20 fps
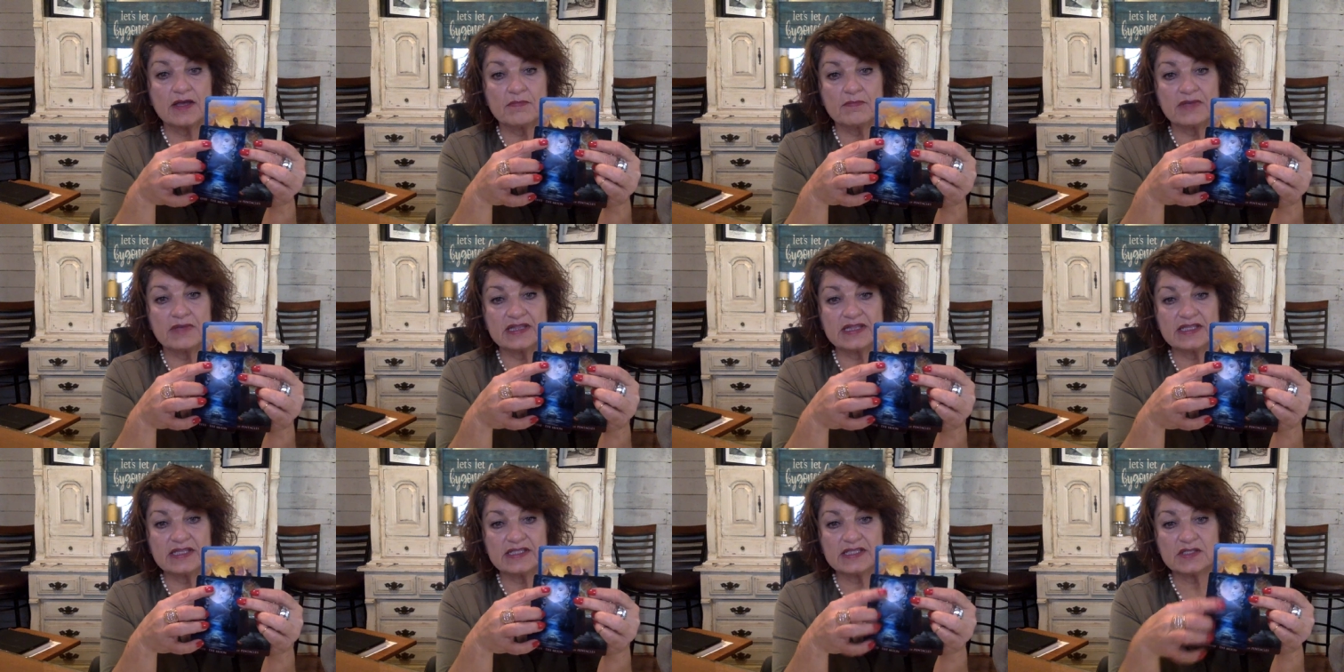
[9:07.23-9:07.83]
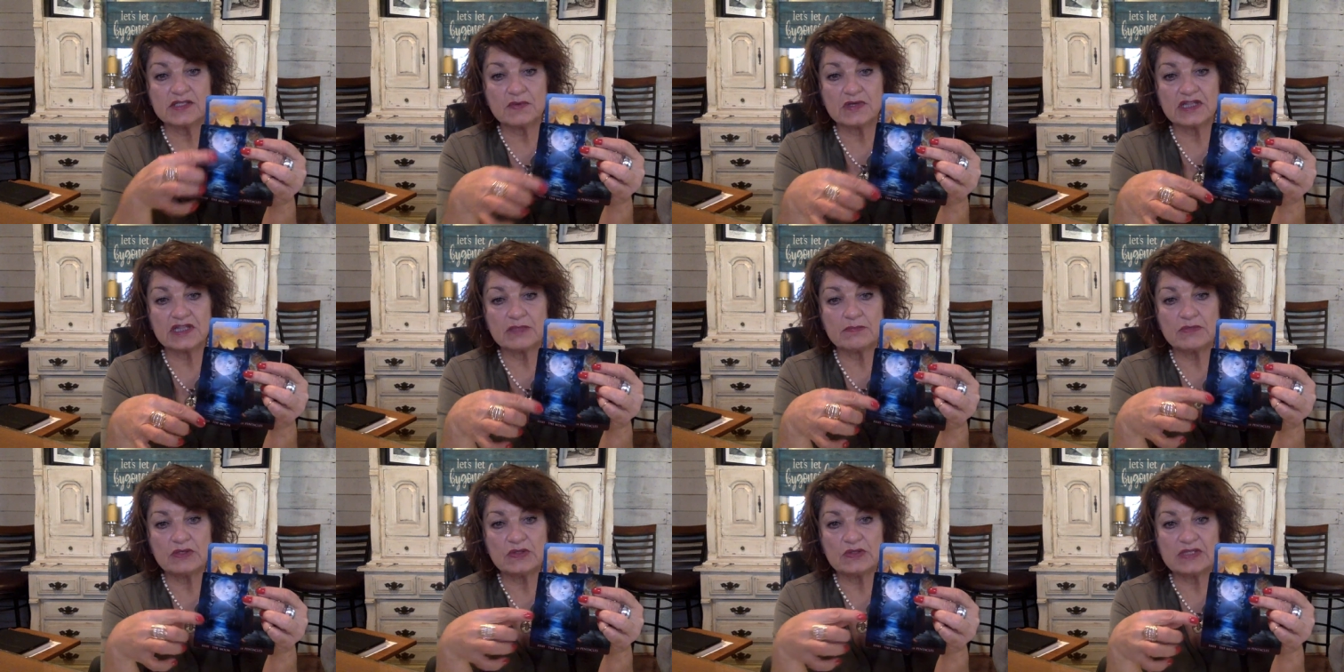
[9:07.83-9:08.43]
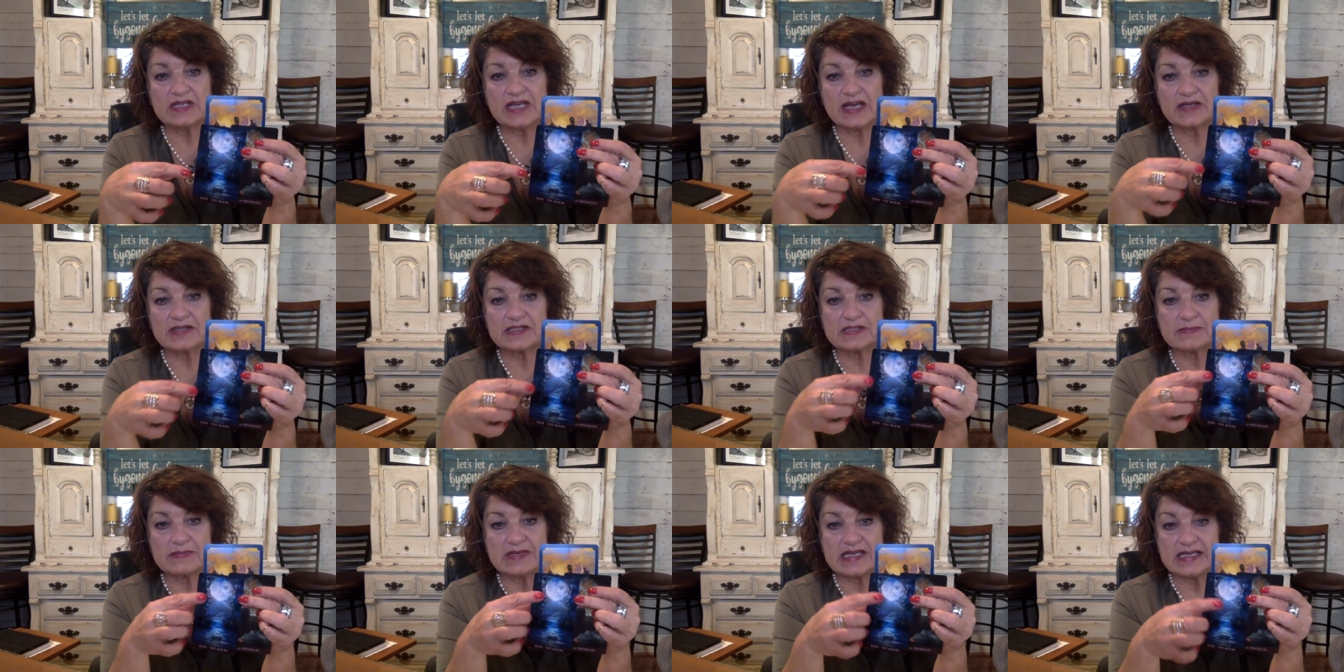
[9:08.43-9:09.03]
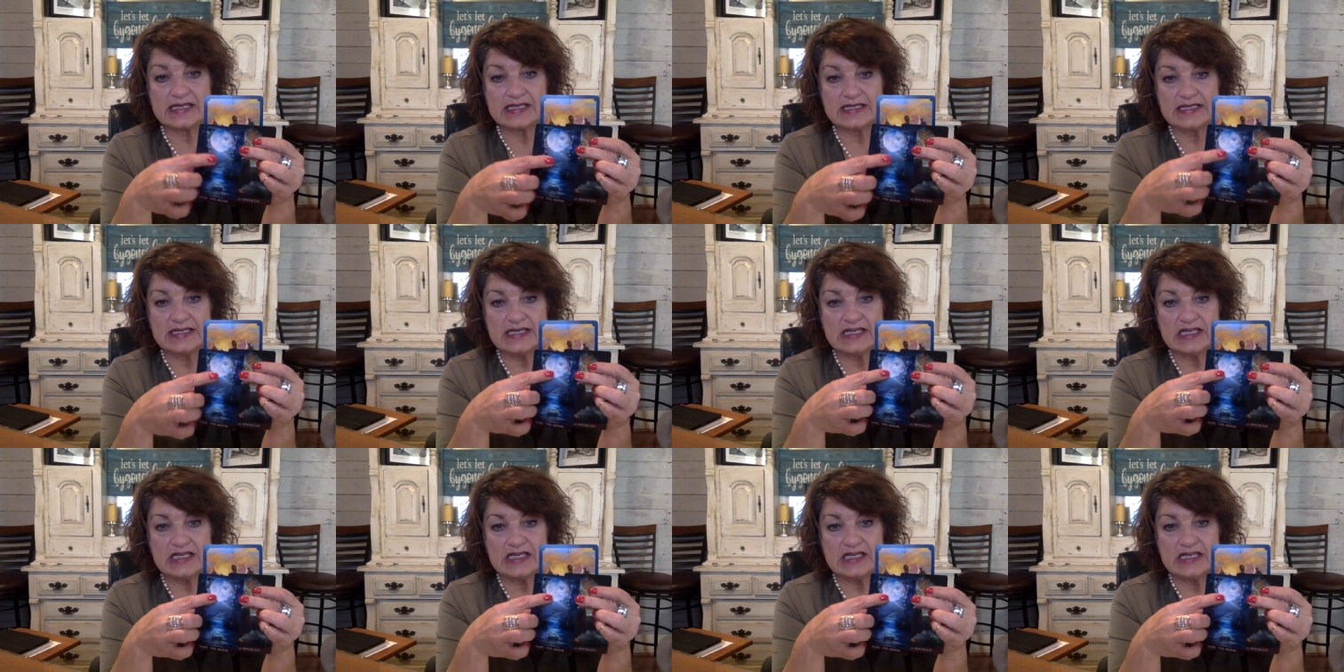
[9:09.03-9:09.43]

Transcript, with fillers: But this is what the moon tells me.